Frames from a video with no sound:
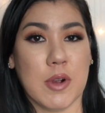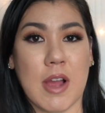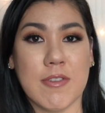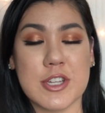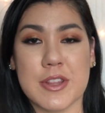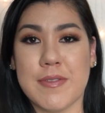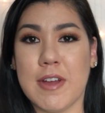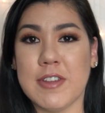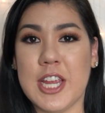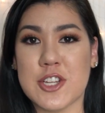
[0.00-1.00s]
coverage of the
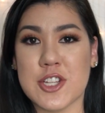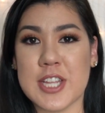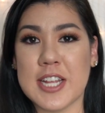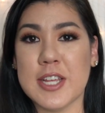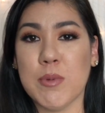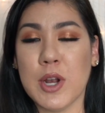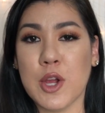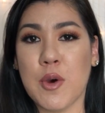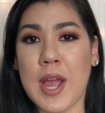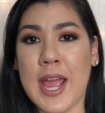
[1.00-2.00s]
foundations, I did want
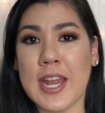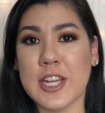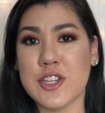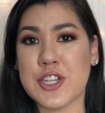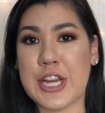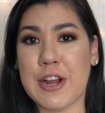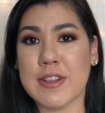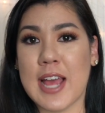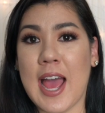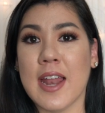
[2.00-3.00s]
to go ahead and share
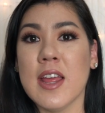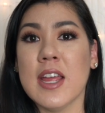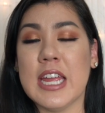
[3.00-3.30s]
that